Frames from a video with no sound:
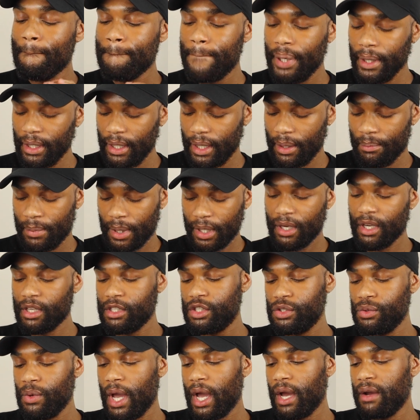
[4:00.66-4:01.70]
but
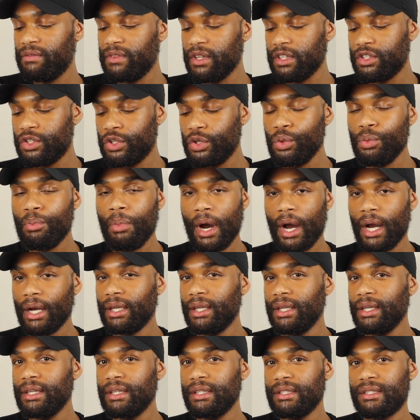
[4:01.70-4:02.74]
because you have the two
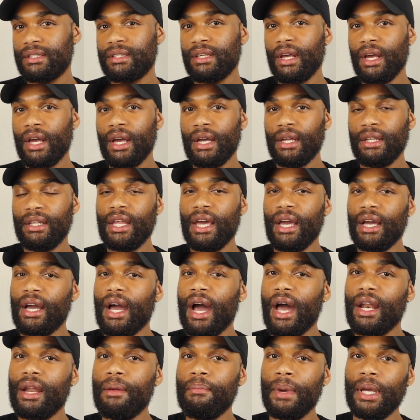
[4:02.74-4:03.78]
pockets, that
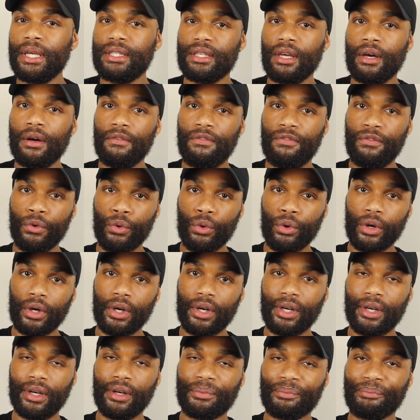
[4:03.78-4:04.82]
kind of makes up
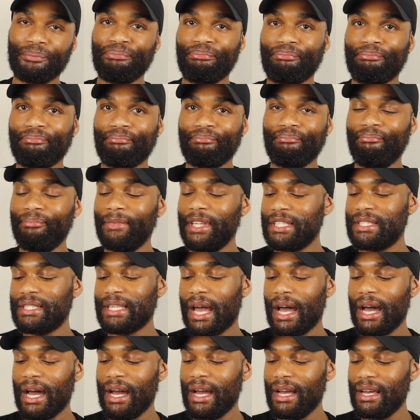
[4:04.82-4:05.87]
for the
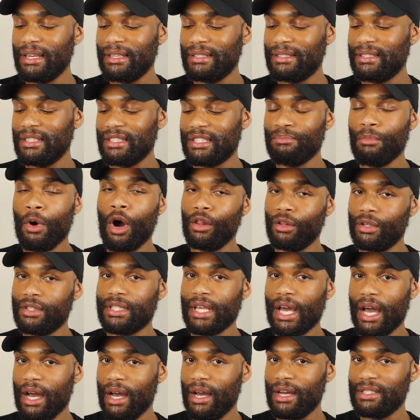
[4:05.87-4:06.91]
smaller
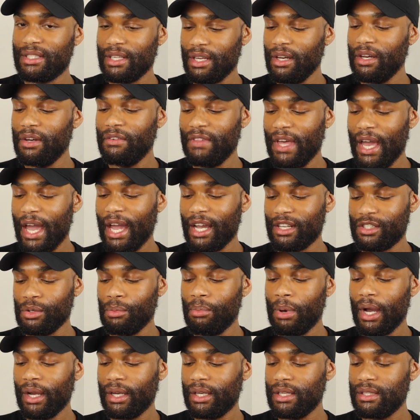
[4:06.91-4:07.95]
size of the actual
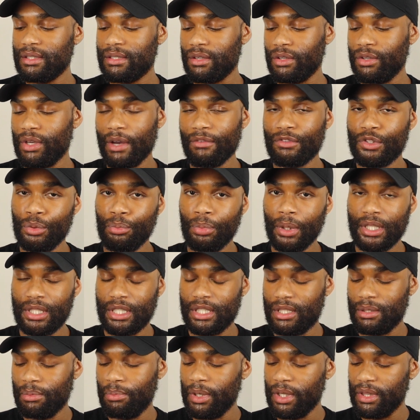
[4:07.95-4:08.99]
pocket. So you have two
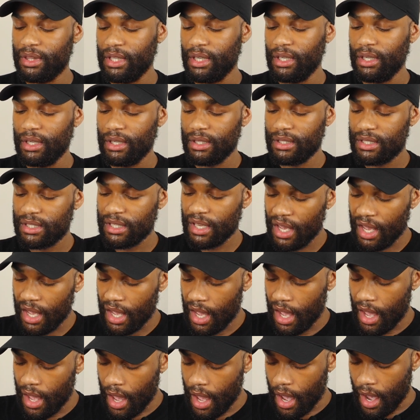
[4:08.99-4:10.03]
places to put things.
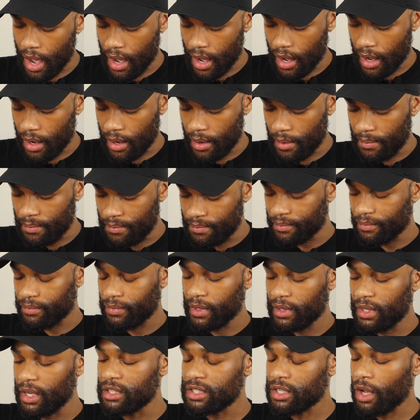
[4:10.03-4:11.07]

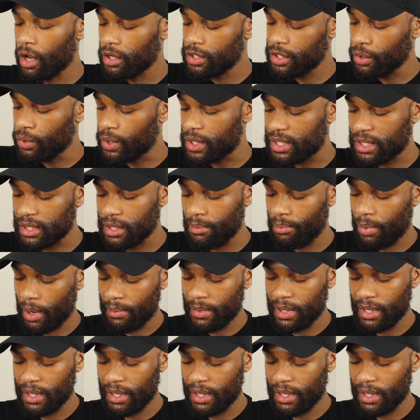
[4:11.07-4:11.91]
There's also a slip